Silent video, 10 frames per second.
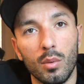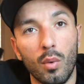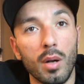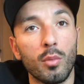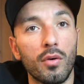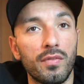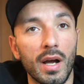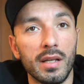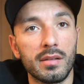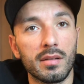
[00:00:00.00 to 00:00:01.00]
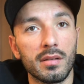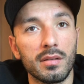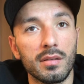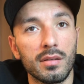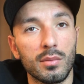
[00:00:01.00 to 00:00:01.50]
one more fight
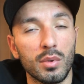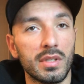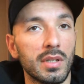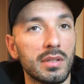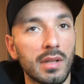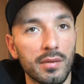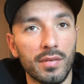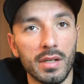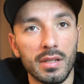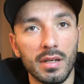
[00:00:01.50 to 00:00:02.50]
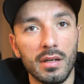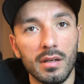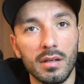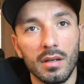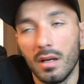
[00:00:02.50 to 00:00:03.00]
with a tough fighter,
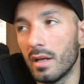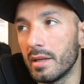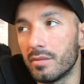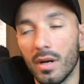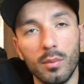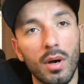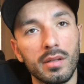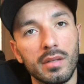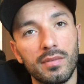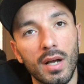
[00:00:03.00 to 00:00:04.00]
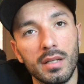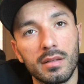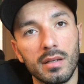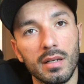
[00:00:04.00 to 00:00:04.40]
and if I won the fight,